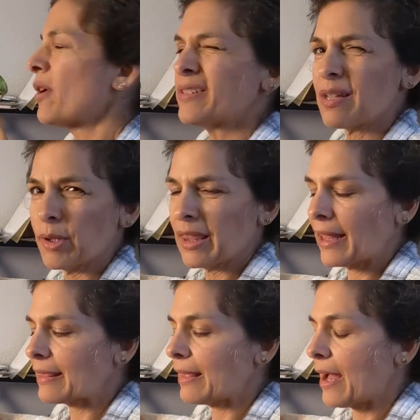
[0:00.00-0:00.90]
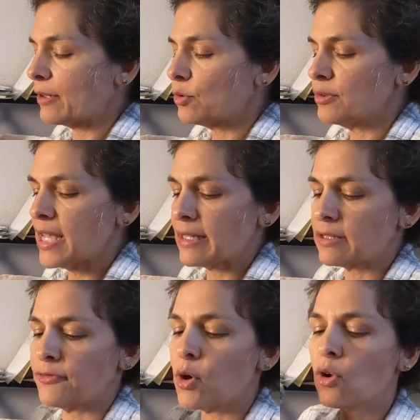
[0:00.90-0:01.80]
or someone like that
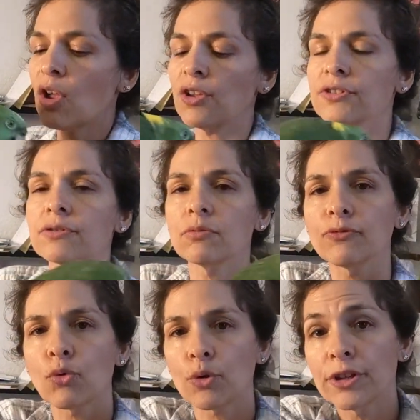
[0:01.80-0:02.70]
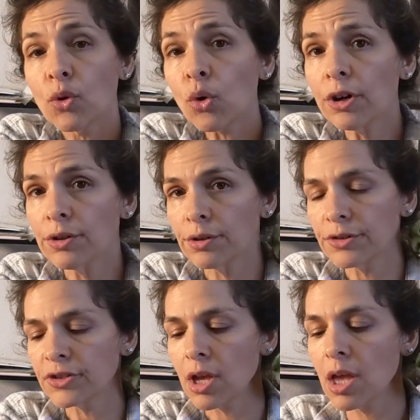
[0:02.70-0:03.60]
who takes the phone calls for the
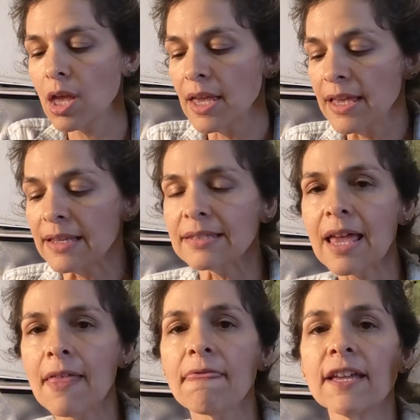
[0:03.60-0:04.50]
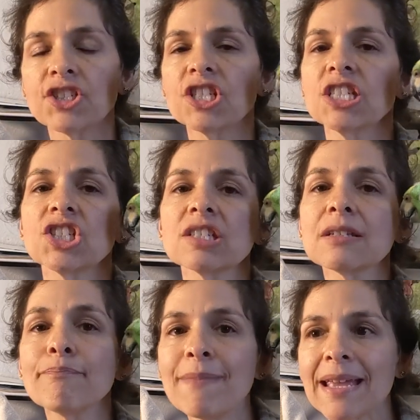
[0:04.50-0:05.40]
orders said that
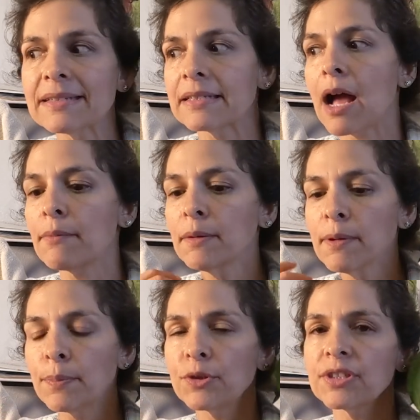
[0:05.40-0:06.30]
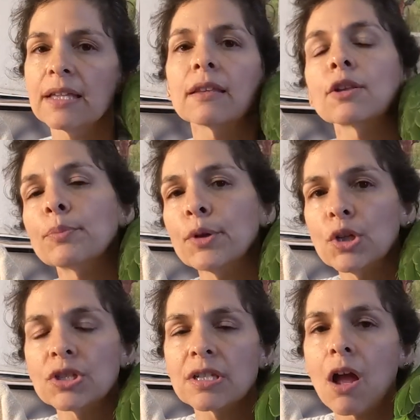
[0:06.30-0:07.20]
she's just amazed at how many people say
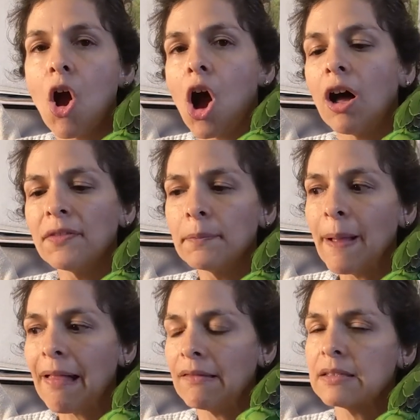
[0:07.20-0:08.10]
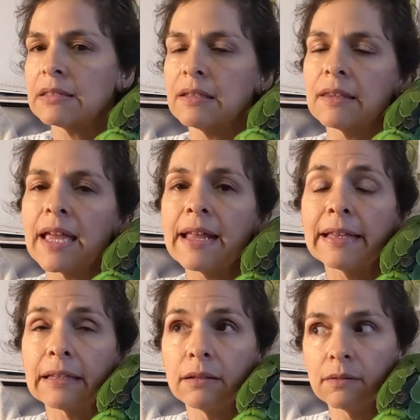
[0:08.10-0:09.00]
that their birds on the pellets
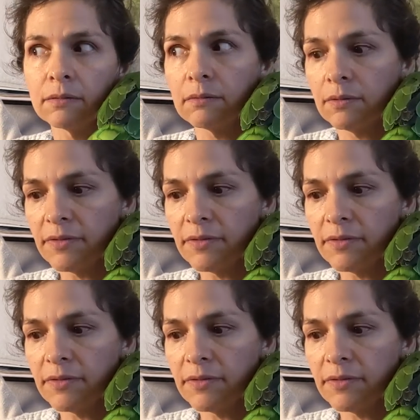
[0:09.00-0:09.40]
that they